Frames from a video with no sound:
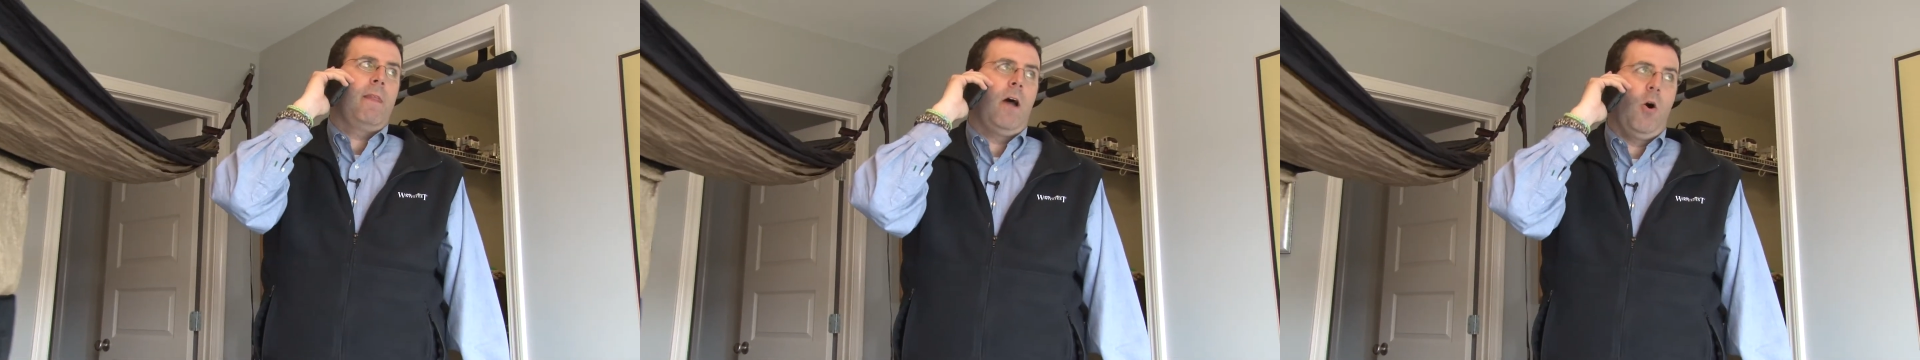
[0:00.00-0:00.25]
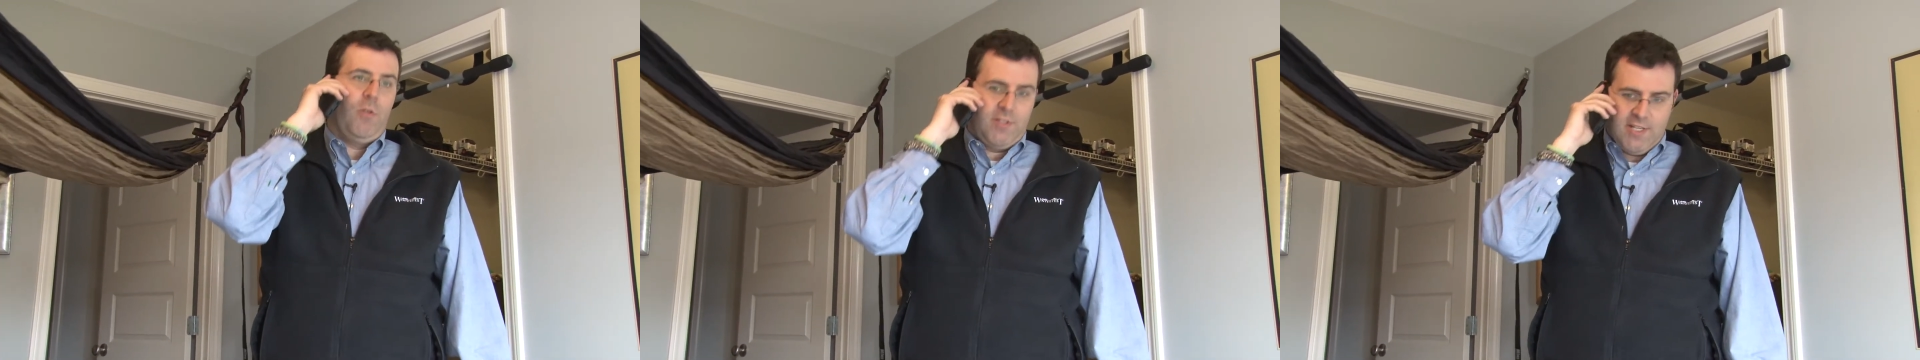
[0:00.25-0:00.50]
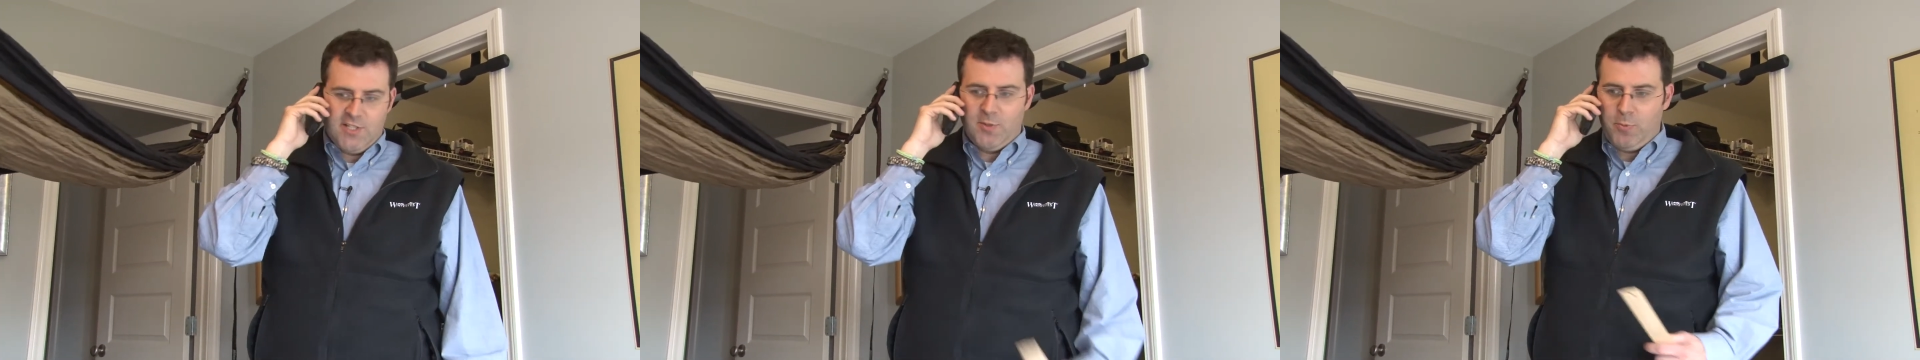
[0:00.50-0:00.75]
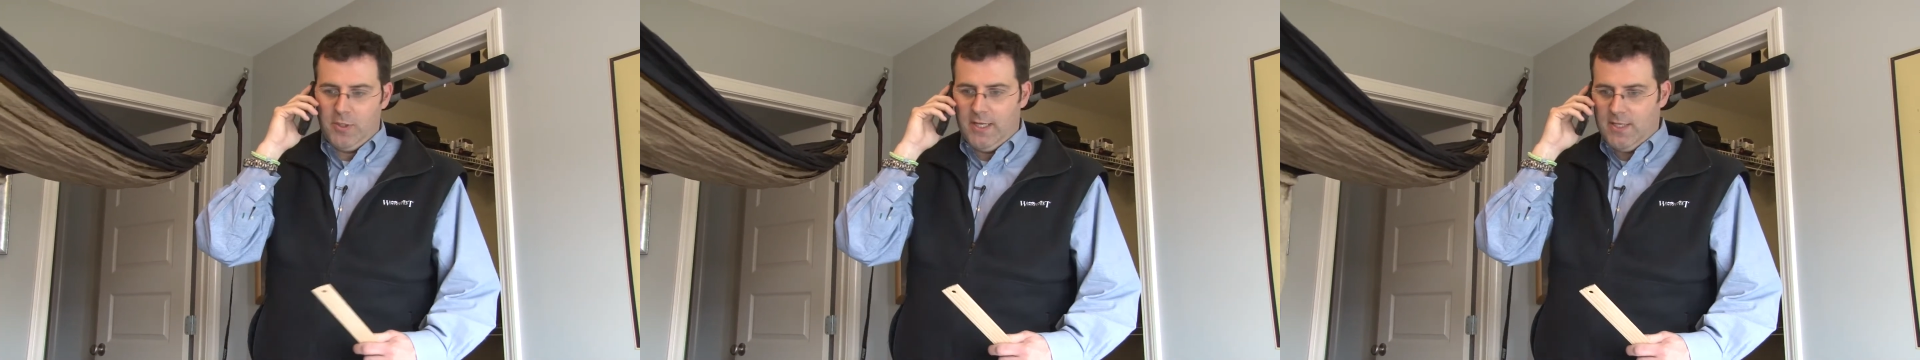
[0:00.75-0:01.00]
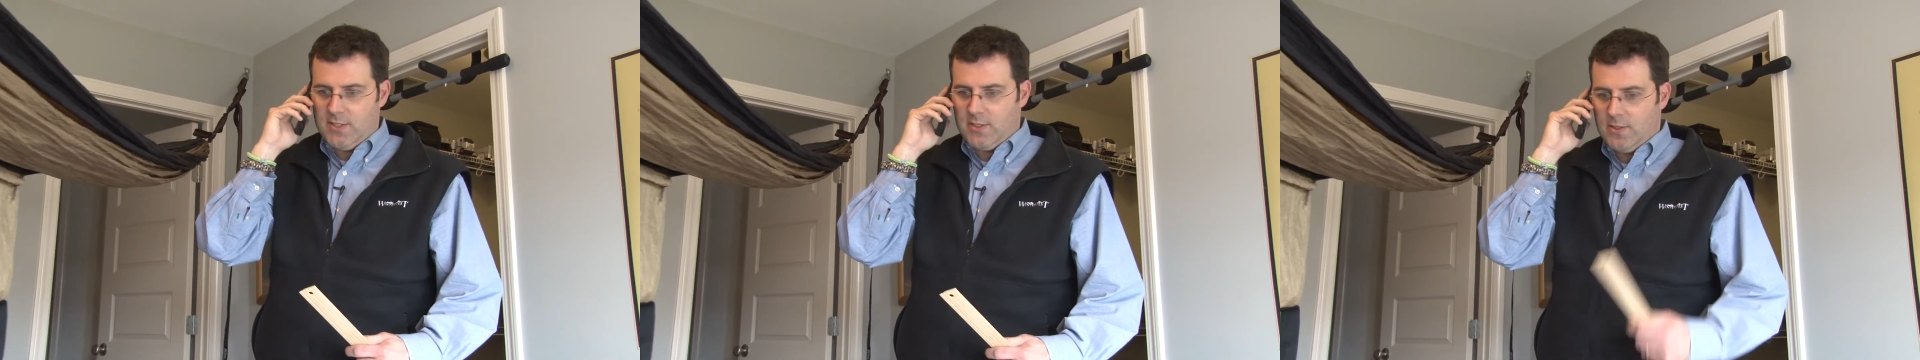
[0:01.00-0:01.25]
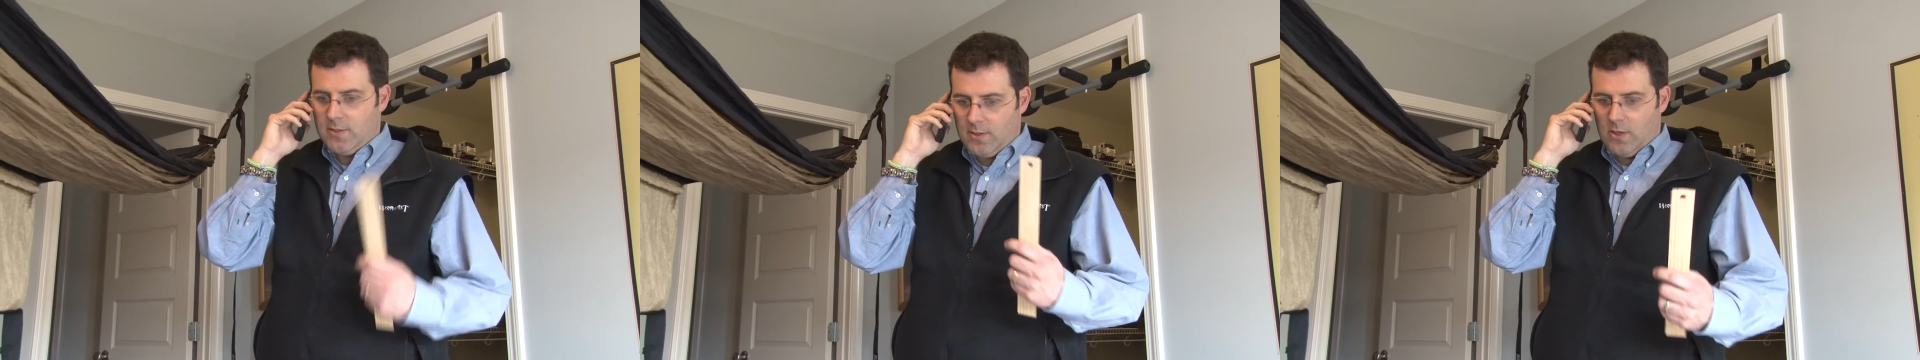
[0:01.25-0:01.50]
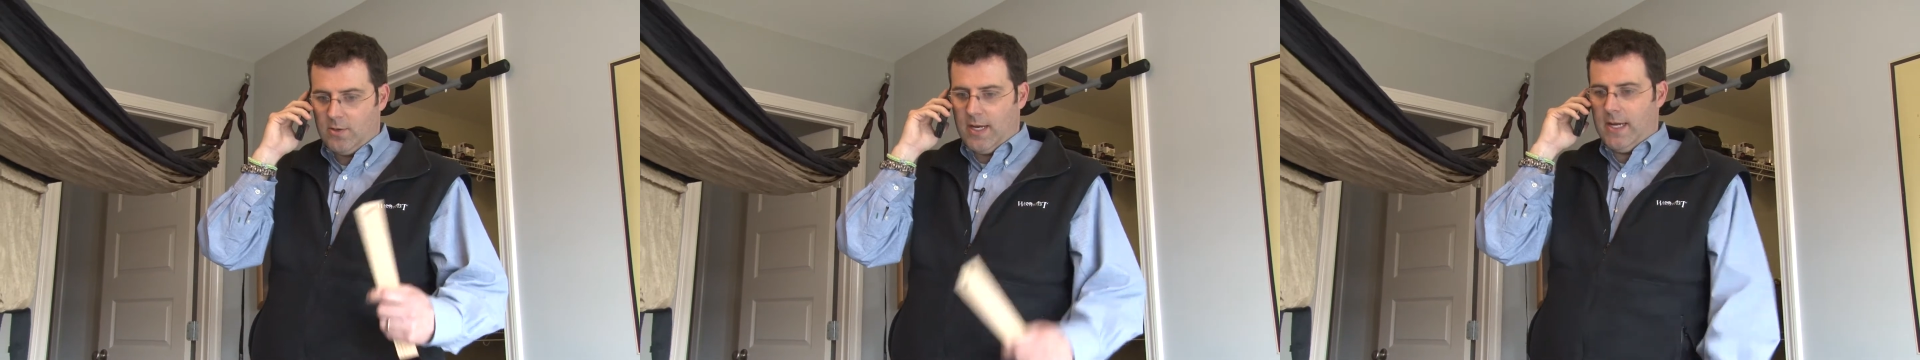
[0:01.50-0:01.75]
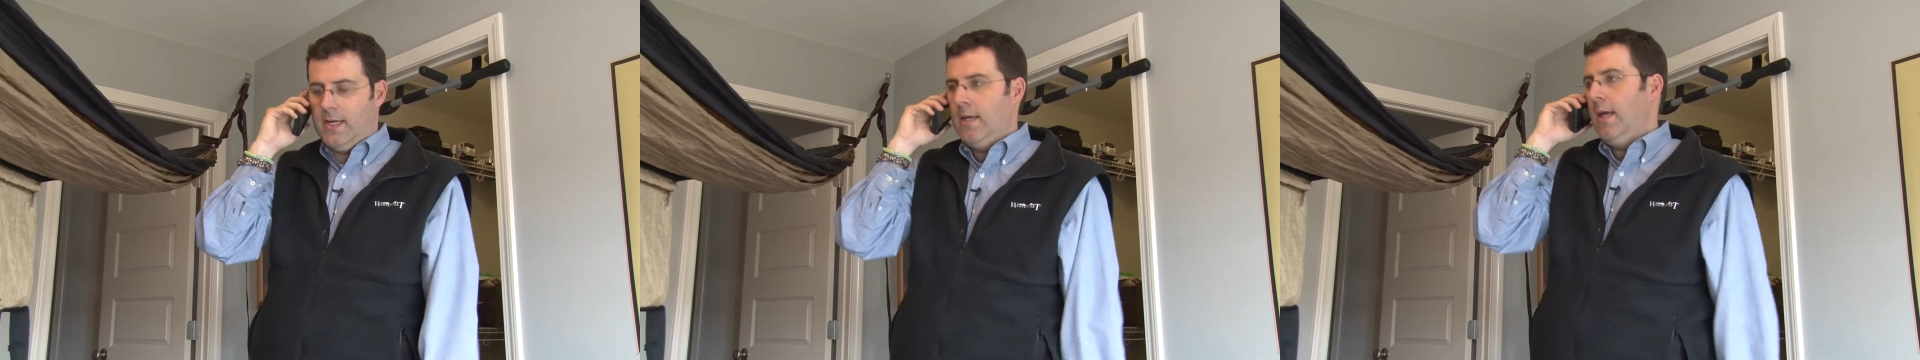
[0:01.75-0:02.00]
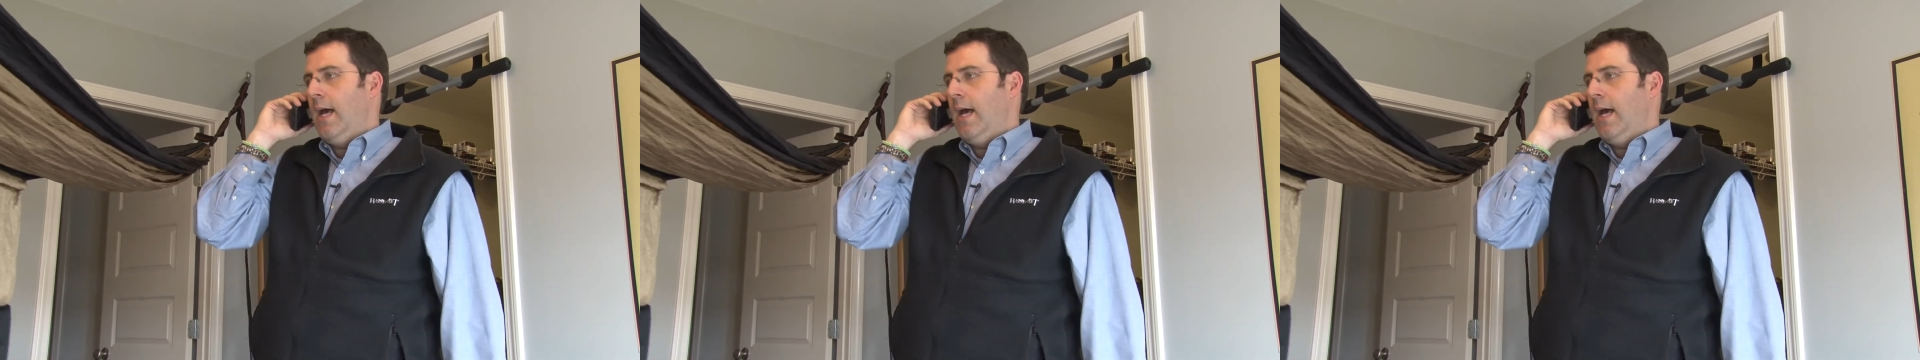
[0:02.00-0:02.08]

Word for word: Oh, this is the police? Okay.